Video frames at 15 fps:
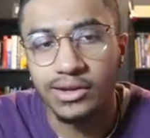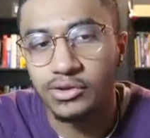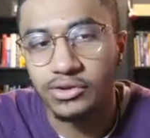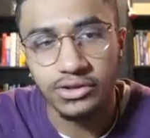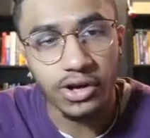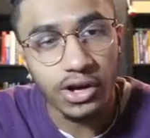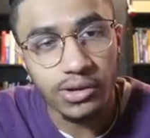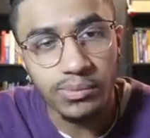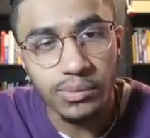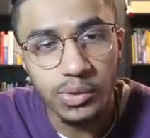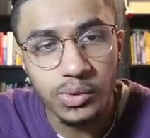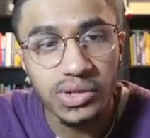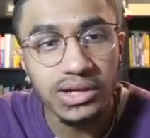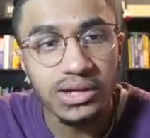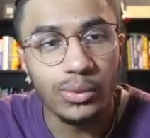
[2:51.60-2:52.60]
the dark
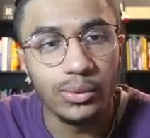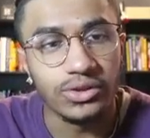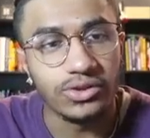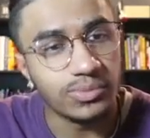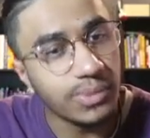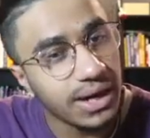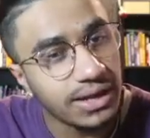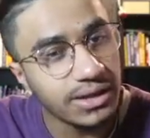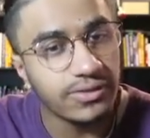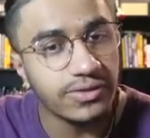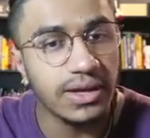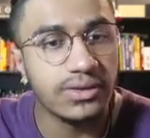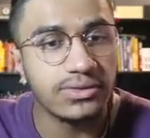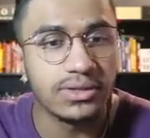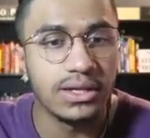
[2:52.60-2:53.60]
moon with the smiley
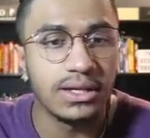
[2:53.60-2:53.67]
face